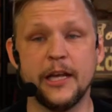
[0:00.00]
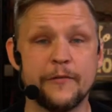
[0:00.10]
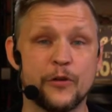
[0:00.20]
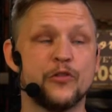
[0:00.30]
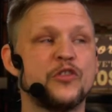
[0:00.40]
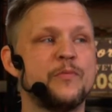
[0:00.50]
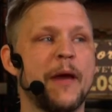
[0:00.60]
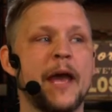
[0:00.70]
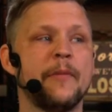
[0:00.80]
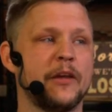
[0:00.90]
you're
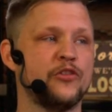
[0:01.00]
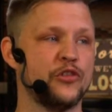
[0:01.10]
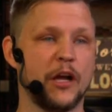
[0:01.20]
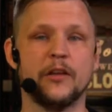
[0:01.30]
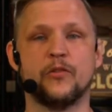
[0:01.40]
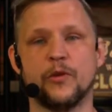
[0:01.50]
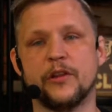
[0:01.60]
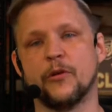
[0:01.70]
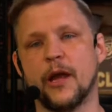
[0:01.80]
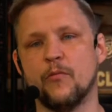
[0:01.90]
spamming shots with your
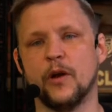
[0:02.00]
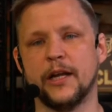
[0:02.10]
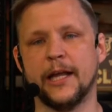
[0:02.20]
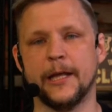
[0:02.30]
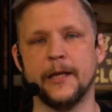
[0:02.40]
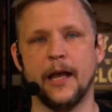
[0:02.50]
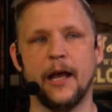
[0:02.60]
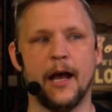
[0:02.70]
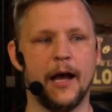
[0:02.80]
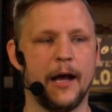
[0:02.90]
M1A,
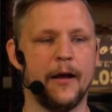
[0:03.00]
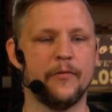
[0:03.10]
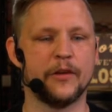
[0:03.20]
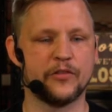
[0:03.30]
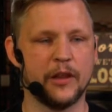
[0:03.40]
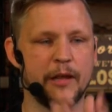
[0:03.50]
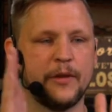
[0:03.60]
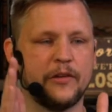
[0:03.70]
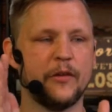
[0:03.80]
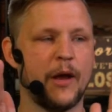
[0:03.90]
there's a limit
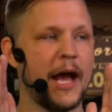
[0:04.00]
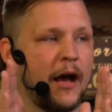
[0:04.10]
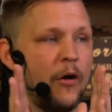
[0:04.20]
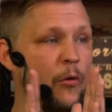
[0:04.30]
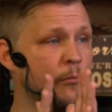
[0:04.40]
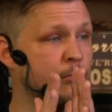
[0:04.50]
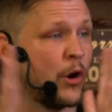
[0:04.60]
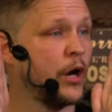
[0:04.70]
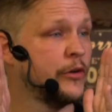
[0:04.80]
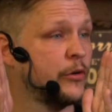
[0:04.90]
to how
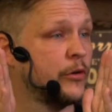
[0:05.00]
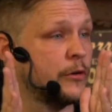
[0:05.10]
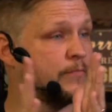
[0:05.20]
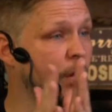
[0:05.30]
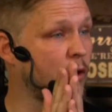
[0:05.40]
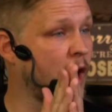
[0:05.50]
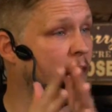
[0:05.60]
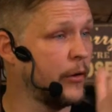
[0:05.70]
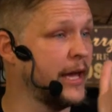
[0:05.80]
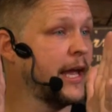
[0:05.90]
broad or how
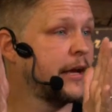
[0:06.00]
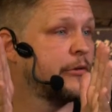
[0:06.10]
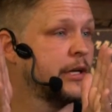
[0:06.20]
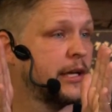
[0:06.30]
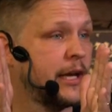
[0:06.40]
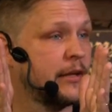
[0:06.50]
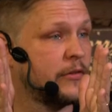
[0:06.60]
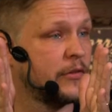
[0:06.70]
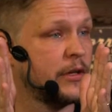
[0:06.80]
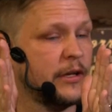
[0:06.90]
inaccurate it gets.
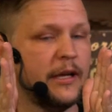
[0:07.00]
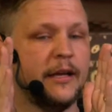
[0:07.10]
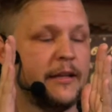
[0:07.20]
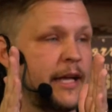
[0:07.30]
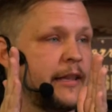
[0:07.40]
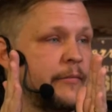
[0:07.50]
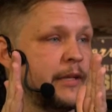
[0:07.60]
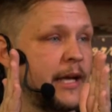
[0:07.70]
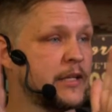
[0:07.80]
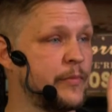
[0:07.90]
That limit
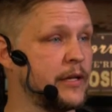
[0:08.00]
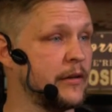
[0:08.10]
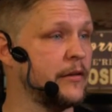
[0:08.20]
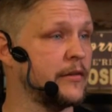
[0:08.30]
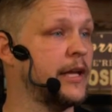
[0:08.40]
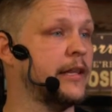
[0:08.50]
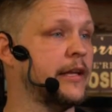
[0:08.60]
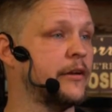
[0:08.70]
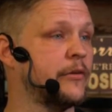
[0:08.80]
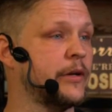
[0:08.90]
has been slightly
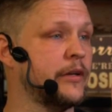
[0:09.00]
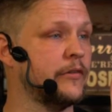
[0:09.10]
increased.